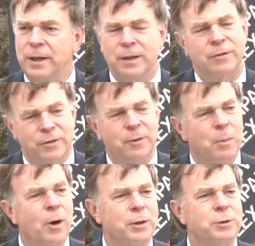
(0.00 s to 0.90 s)
And this is a
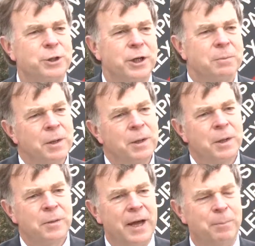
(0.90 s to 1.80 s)
partnership.
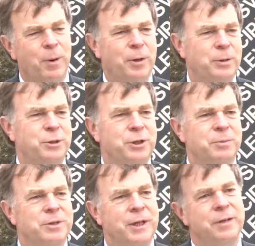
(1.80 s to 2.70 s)
That
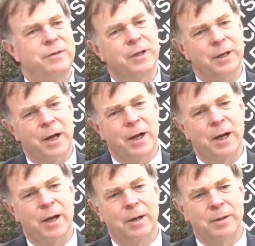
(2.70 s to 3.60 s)
partnership says that
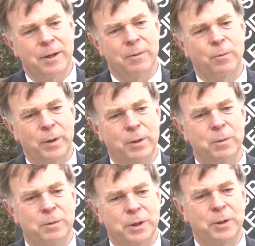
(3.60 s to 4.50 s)
that we
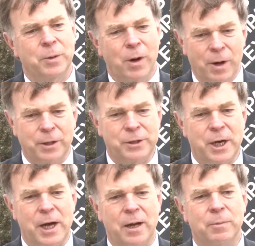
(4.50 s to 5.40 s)
will do our
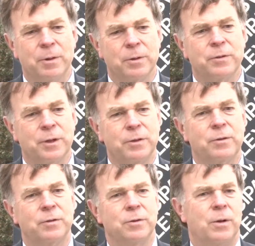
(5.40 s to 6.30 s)
job. The
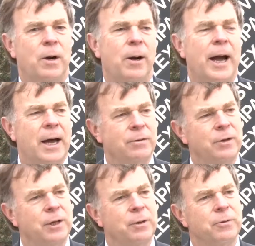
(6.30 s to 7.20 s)
citizens are our eyes
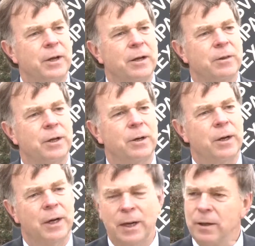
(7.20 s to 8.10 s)
and ears out there.
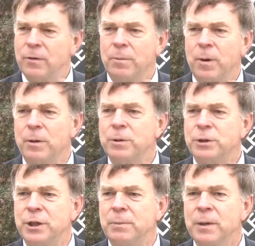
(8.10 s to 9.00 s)
And as a
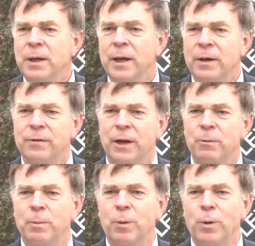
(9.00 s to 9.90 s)
partnership, as they
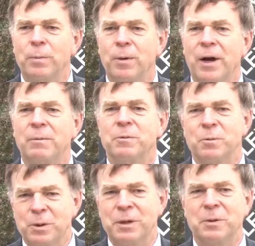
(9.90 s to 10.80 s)
report
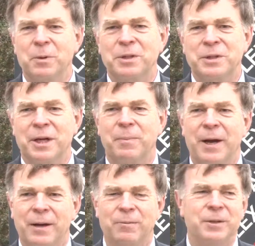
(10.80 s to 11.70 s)
problems, we step
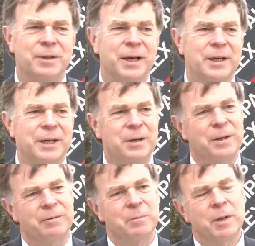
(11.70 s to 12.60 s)
out and we take
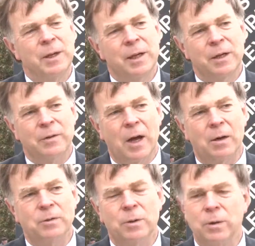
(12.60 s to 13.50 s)
care of them. It's
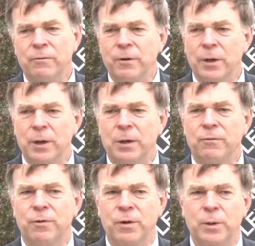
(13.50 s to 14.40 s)
also a very
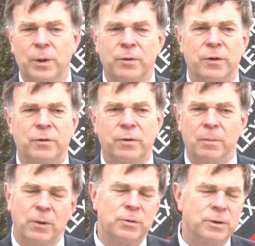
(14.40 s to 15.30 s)
fluid system.
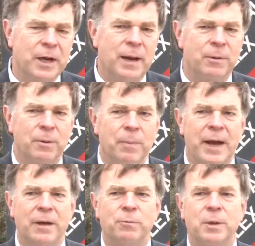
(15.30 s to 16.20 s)
Most of the time in the
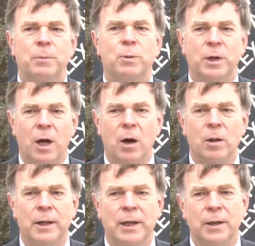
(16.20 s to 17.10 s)
past, people would
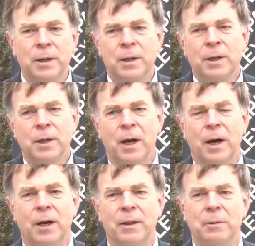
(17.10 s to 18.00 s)
call in.
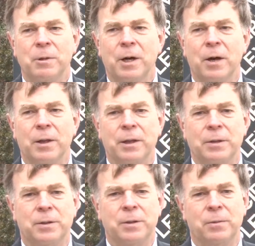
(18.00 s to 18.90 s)
They would call in
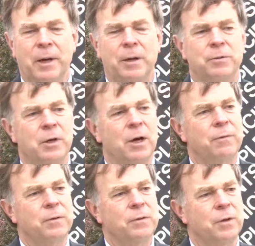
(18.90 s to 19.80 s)
to the mayor's
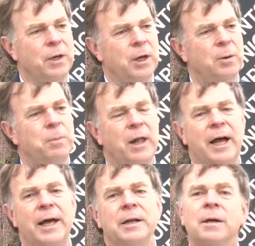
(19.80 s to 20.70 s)
office, to the
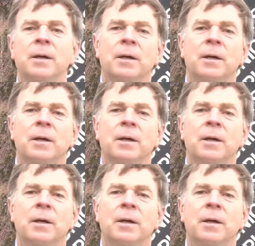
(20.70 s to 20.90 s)
helpline.